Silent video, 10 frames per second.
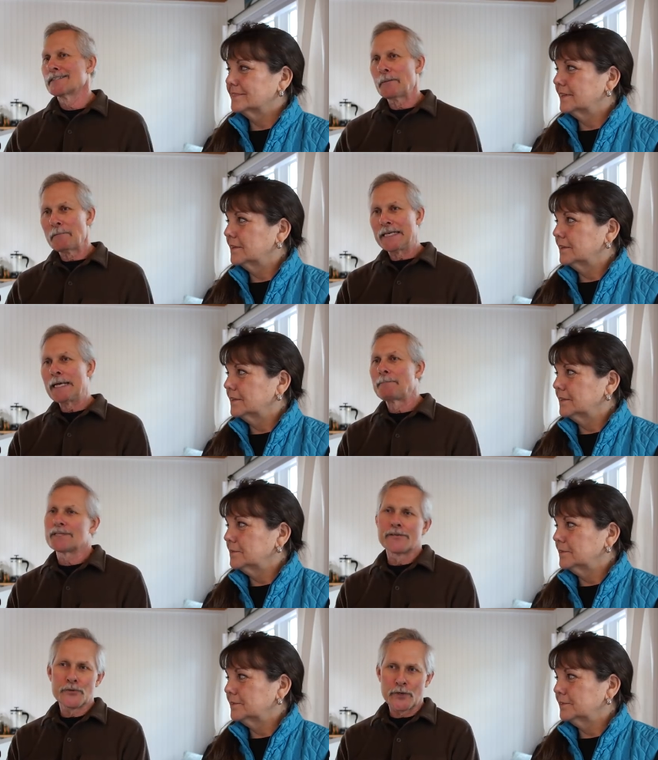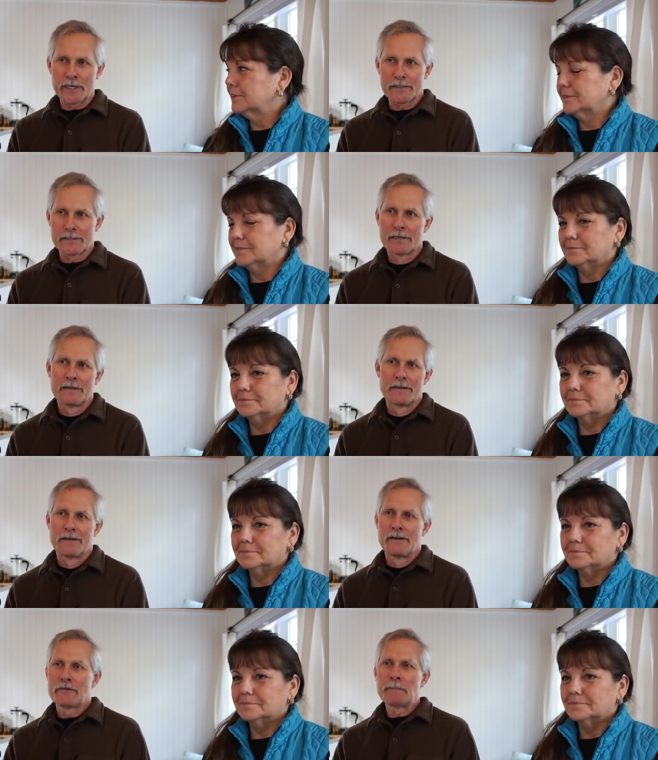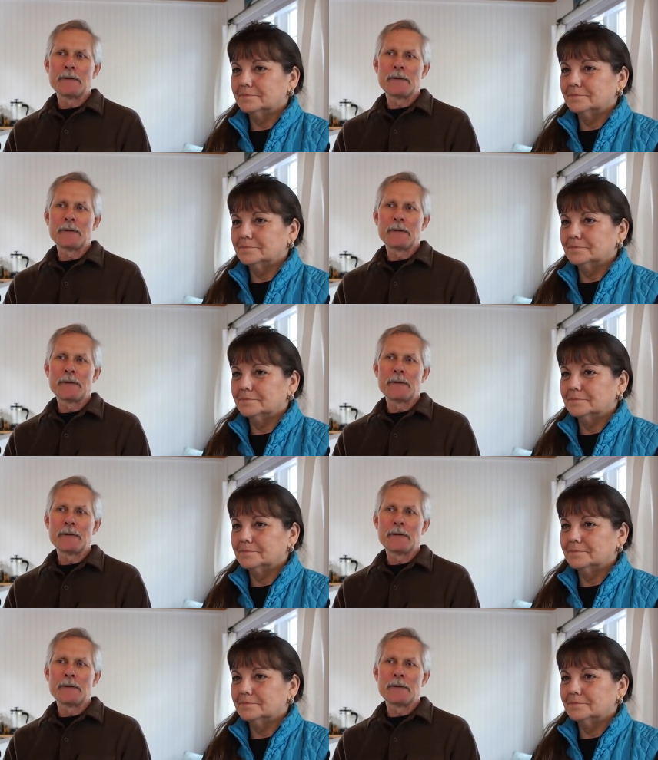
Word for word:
Speaker 1: some tips and tricks for